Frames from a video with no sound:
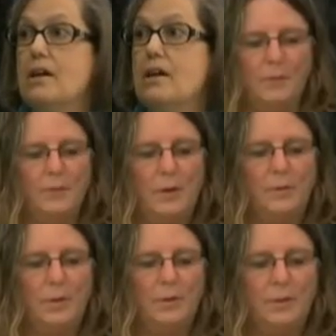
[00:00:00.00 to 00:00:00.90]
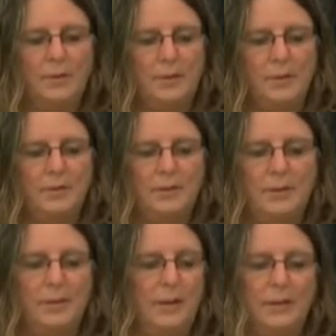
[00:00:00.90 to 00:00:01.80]
So, of, of all the things,
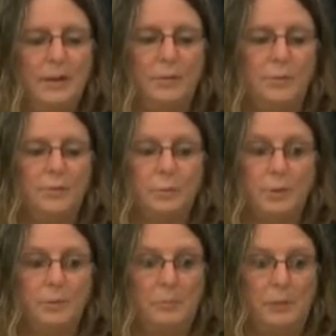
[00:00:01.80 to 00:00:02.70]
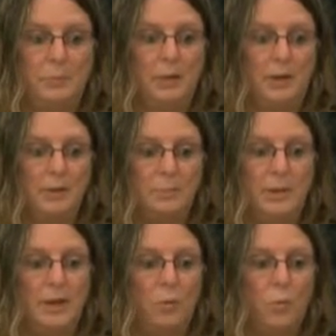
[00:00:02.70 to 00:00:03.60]
and, and I know that's really going to be hard to
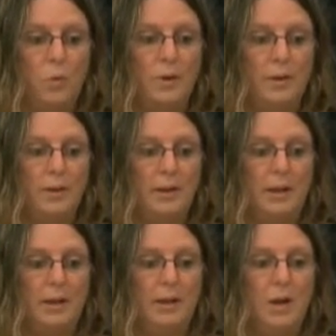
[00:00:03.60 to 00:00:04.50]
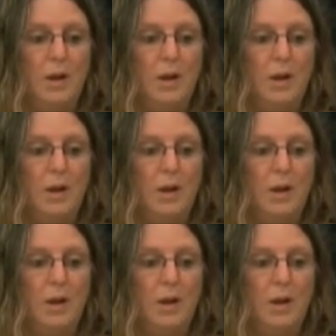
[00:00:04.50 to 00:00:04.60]
pick out one thing,